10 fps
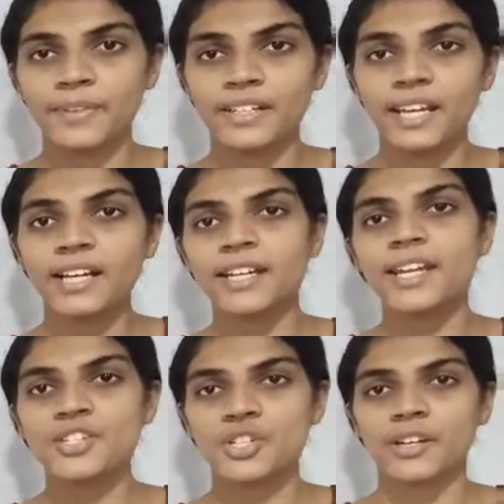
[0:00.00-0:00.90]

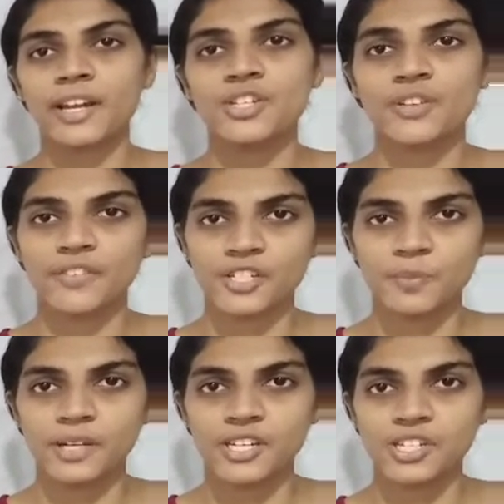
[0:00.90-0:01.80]
decreased rate of
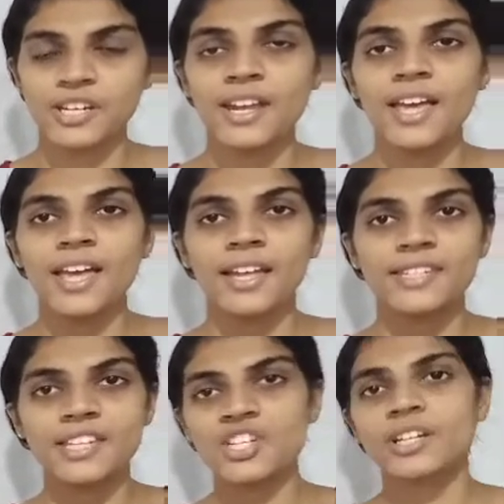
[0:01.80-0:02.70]
respiration,
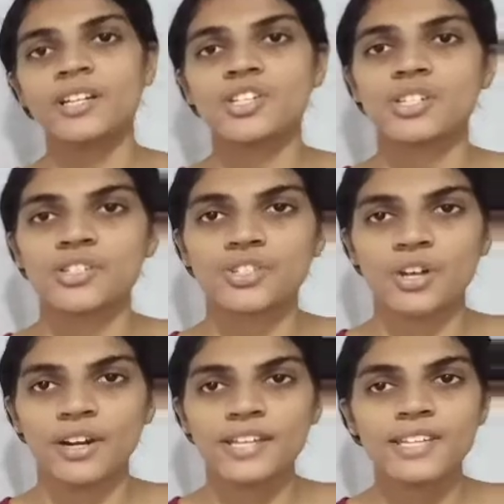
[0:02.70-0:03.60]
such a condition is
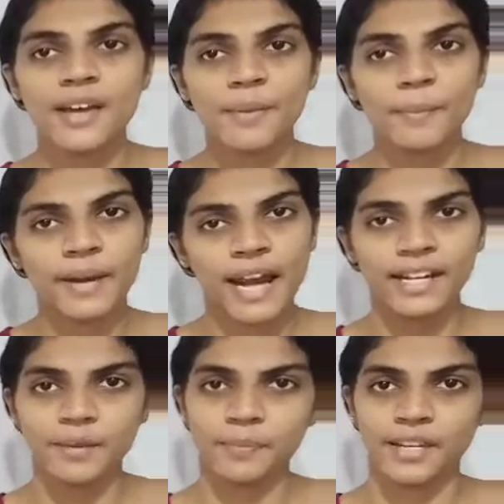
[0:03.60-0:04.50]
known as
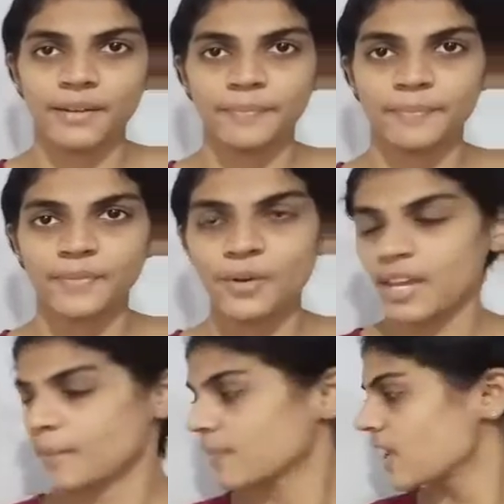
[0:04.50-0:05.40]
bradypnea.
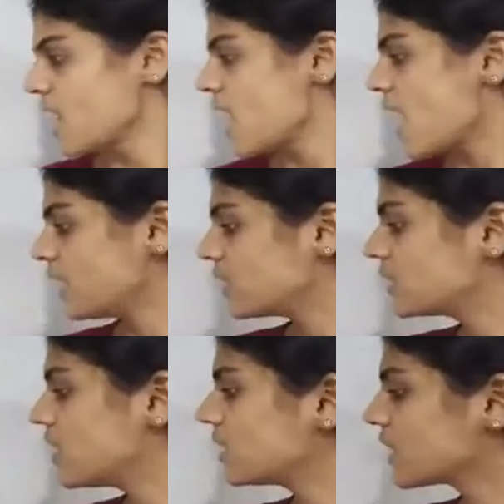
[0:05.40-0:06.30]
Okay, and the
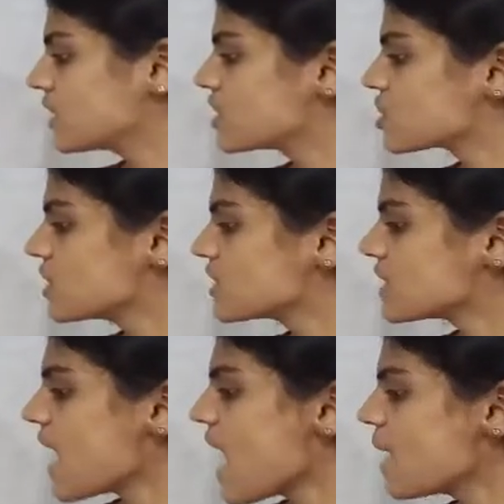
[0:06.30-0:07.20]
third condition
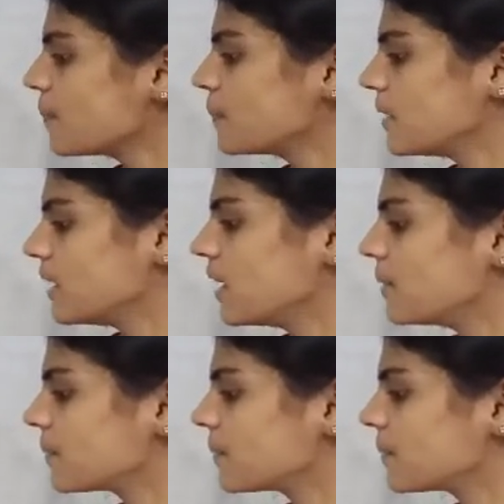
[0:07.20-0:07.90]
is apnea.